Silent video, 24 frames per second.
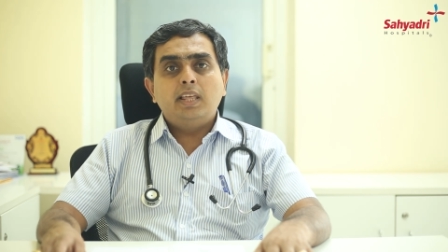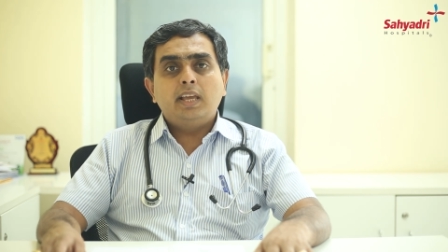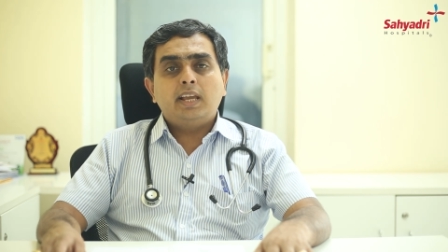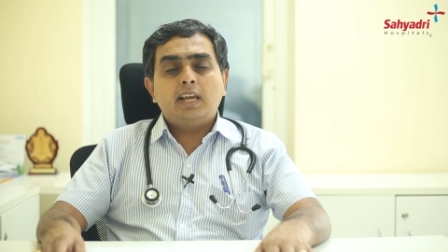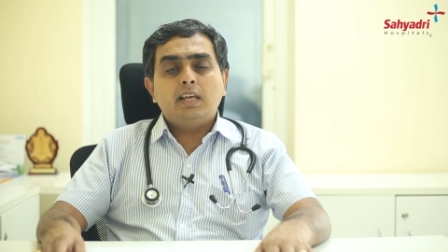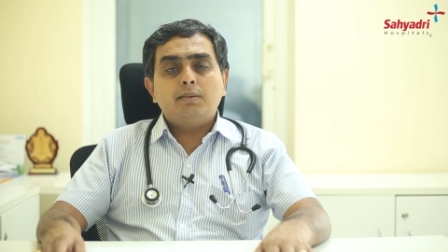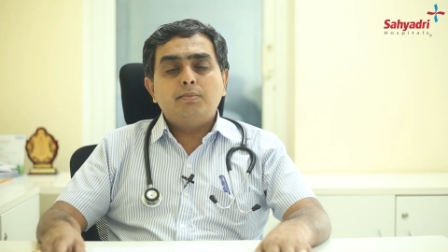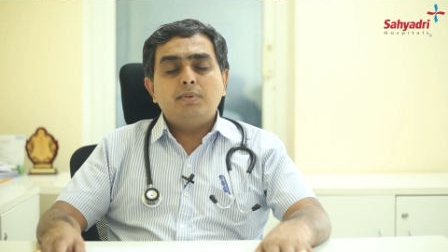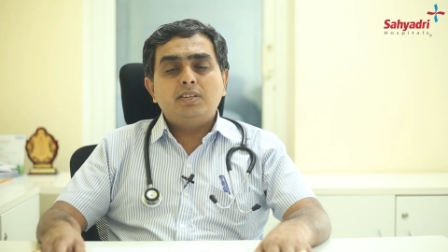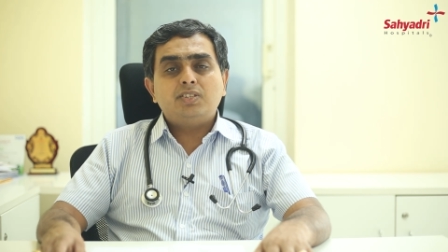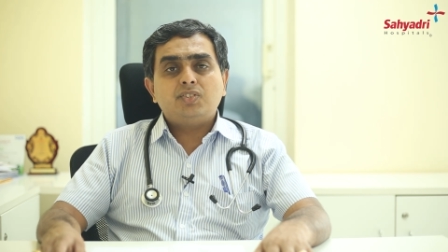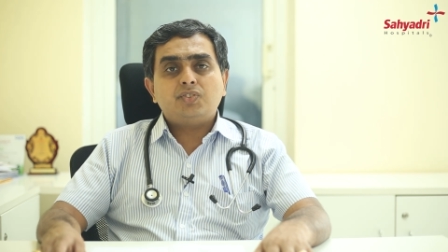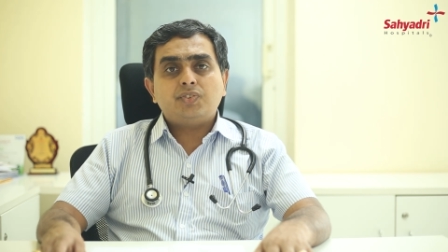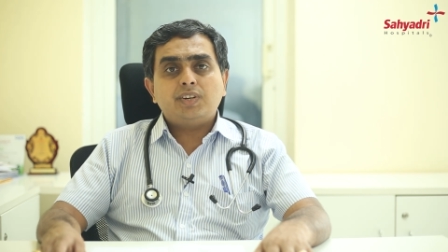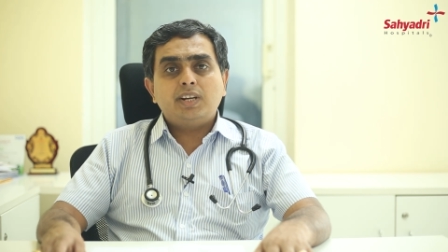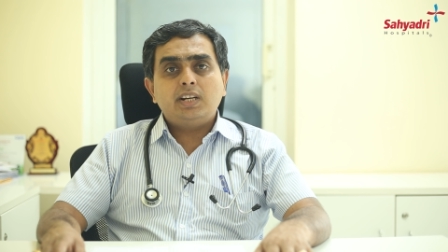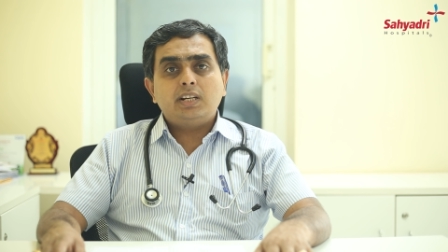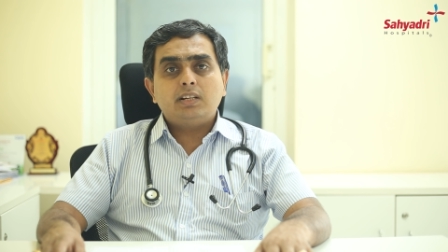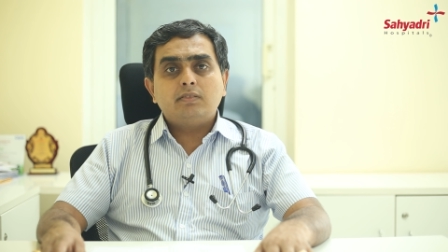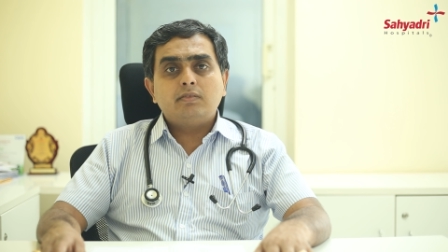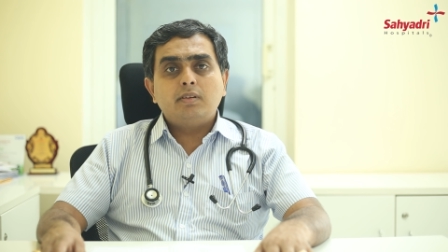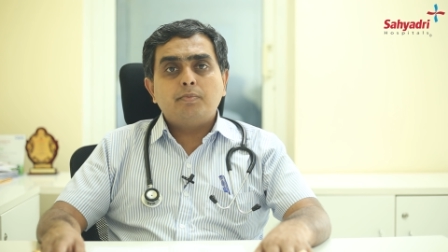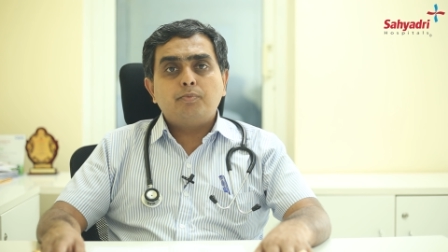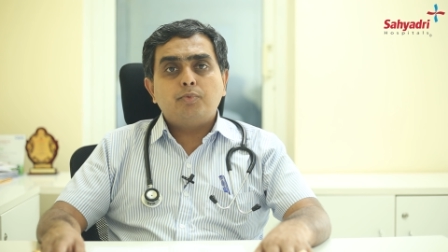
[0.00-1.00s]
They can be
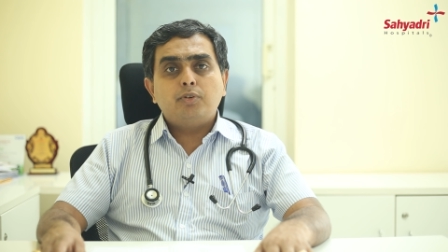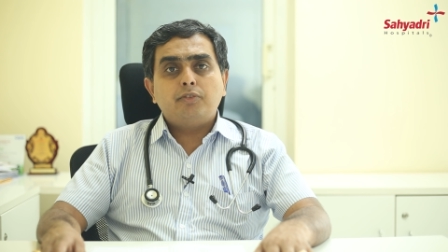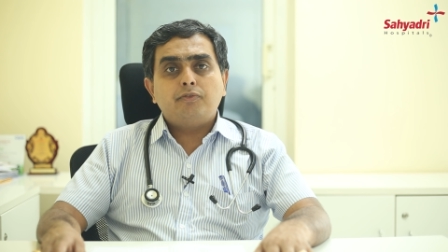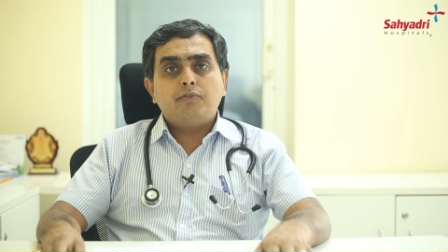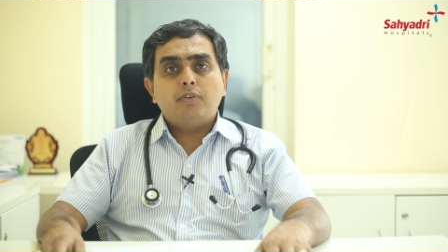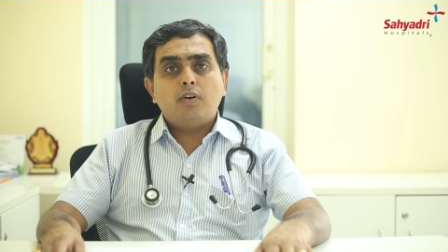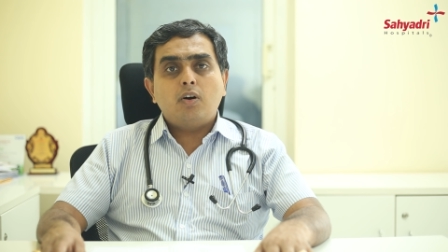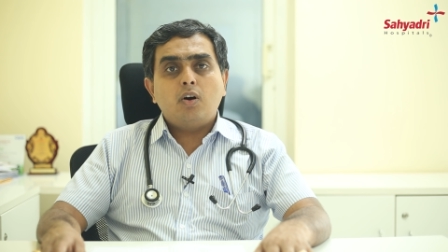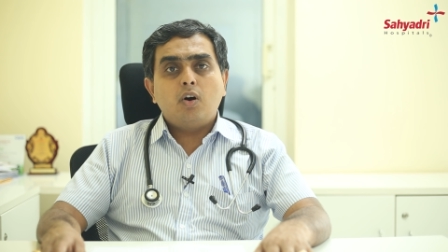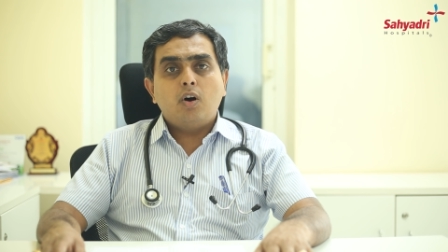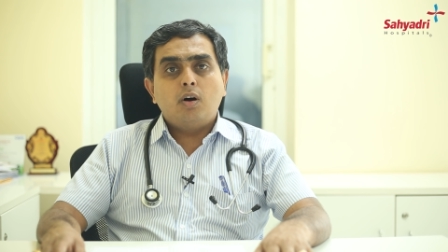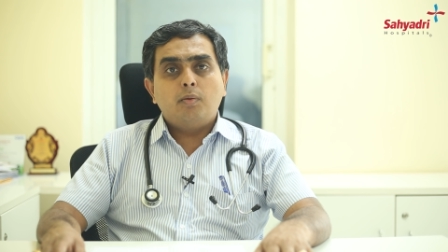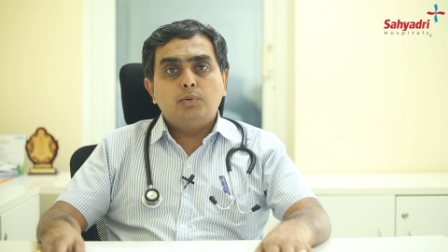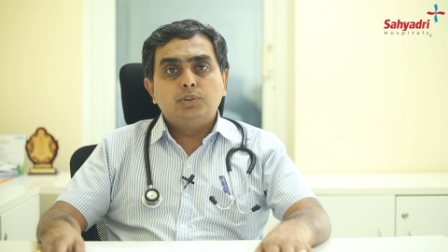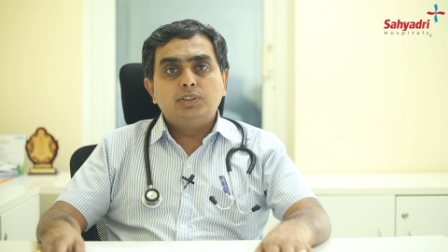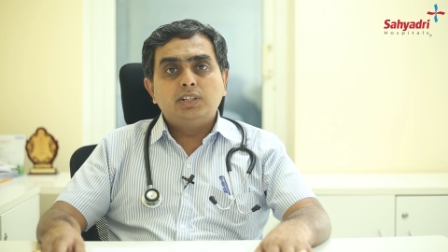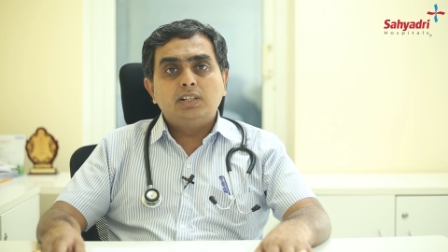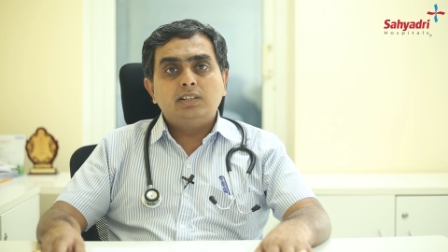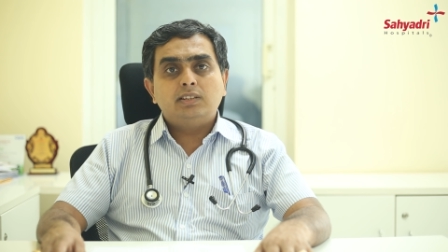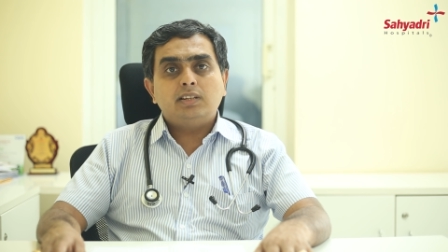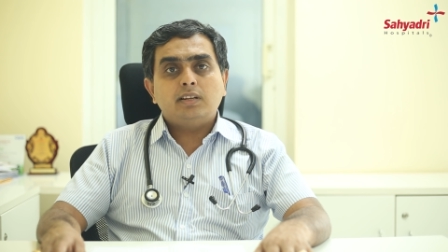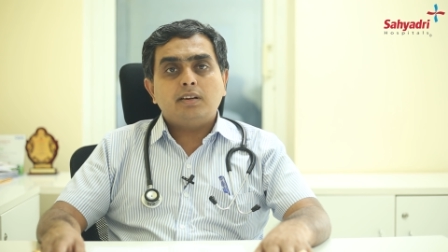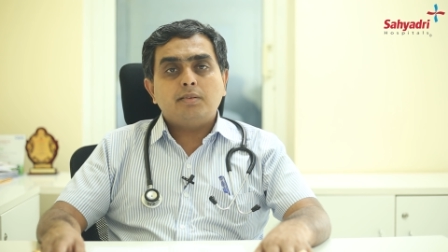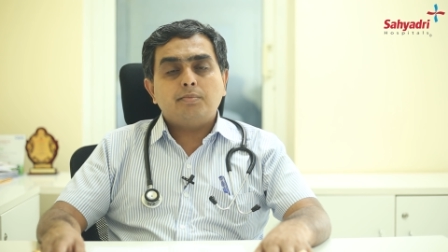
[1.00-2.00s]
straight away put for
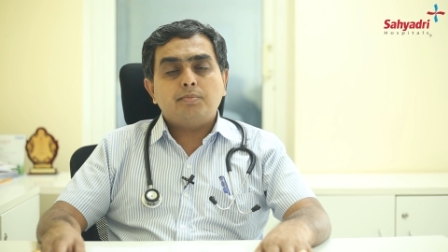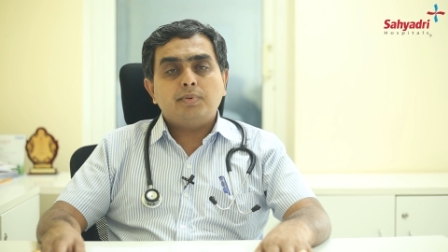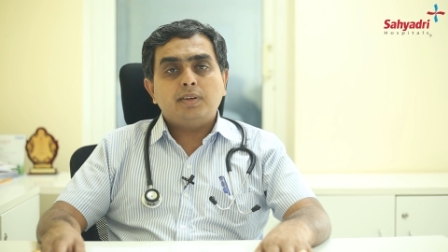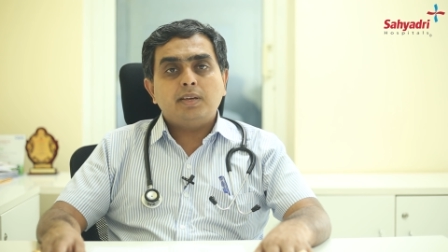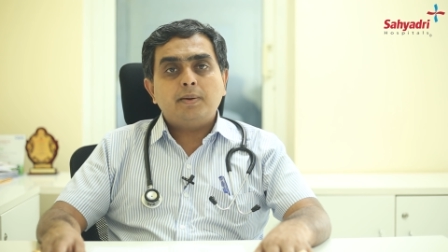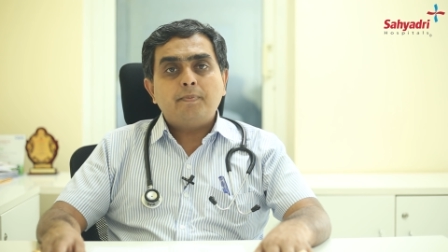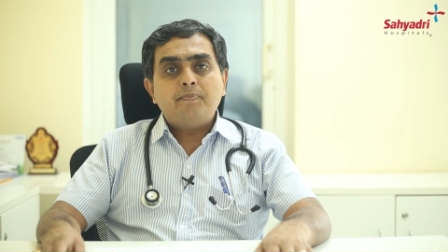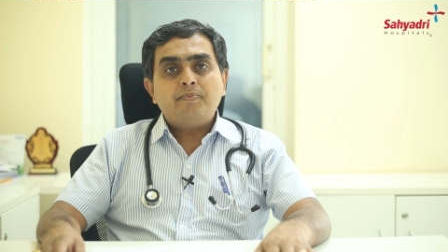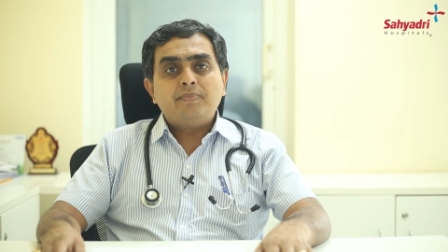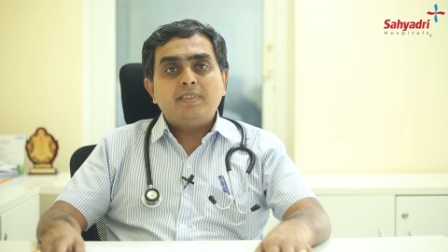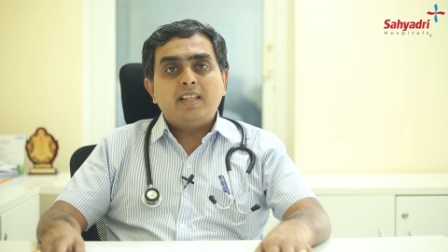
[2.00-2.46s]
hormonal therapy